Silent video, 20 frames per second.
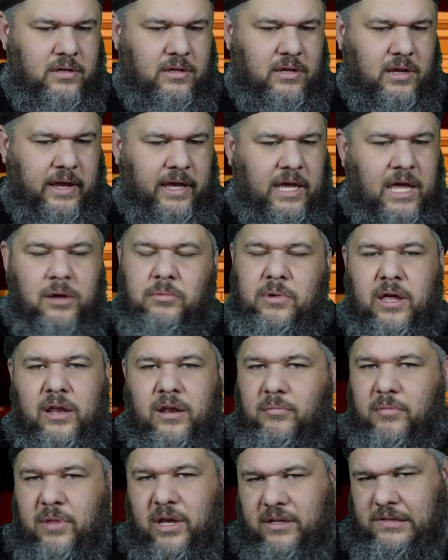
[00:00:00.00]
I keep getting
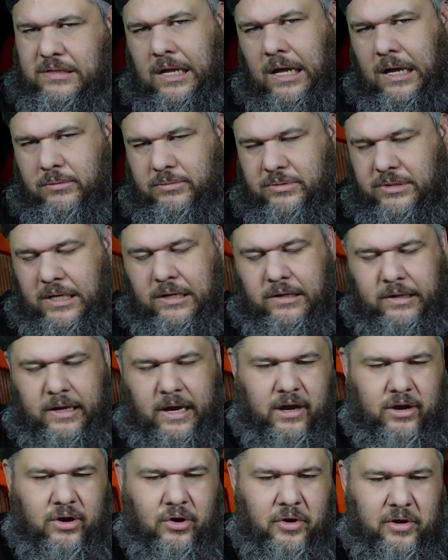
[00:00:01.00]
them mixed up, so
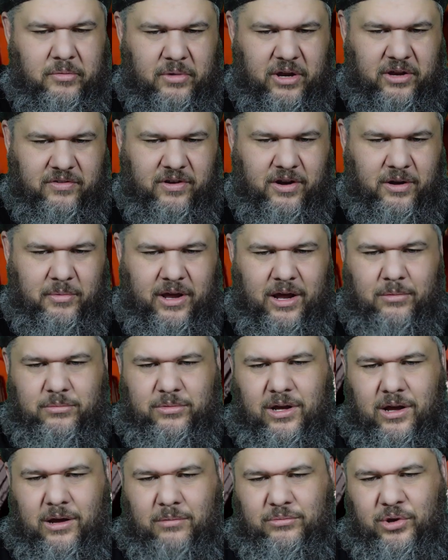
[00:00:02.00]
yeah, go ahead and make fun of me.
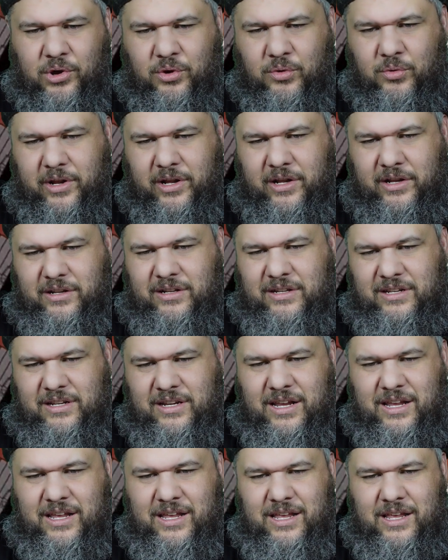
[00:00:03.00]
I'm good with it.
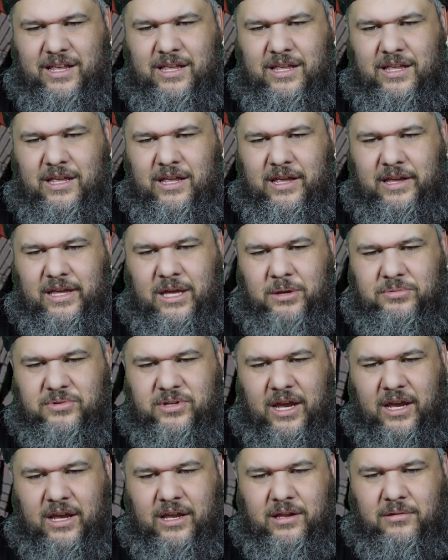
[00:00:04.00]
I keep
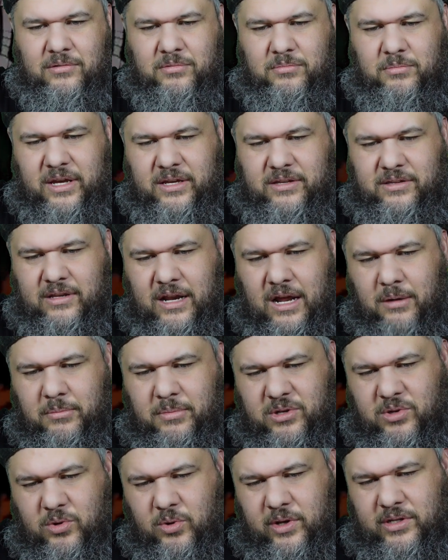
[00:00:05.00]
saying it, mixing up
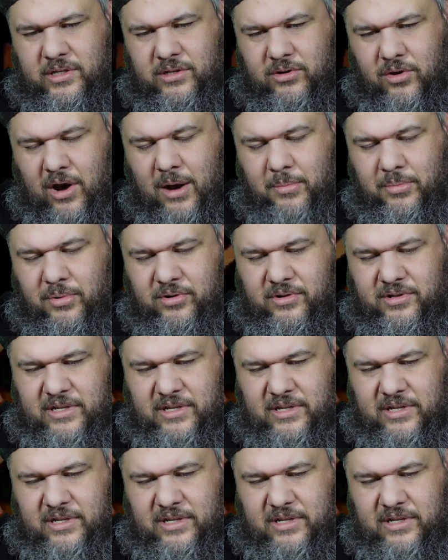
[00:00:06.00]
between Scrapper and